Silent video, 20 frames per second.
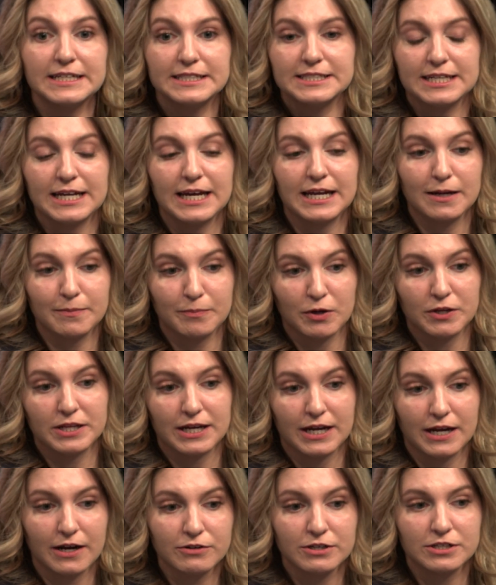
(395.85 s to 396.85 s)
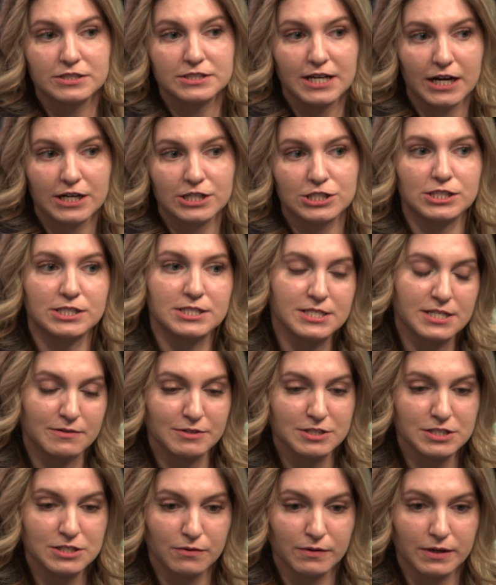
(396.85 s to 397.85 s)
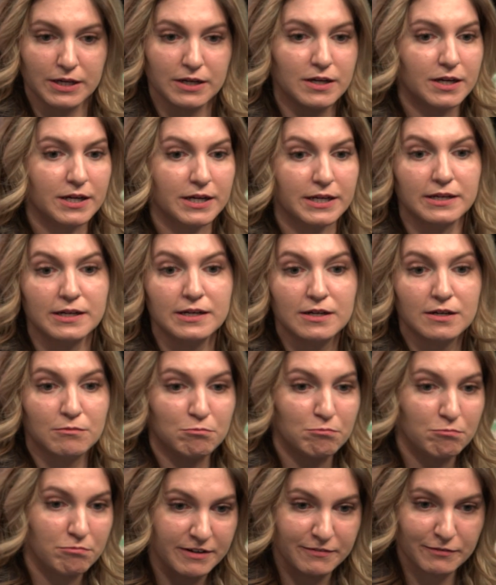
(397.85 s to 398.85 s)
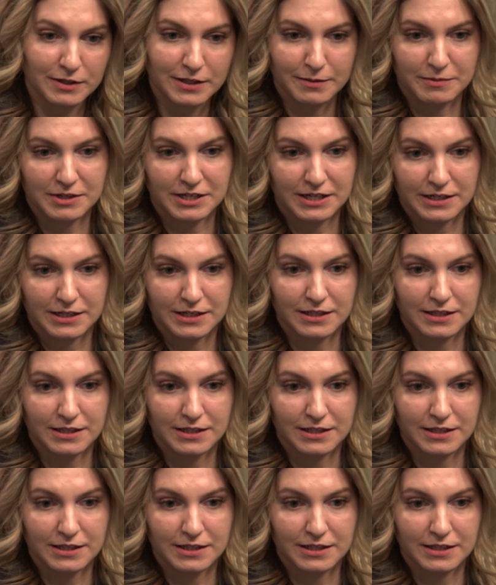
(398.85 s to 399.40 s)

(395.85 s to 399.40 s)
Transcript: to get up on the counter to actually see what's going on. We've eliminated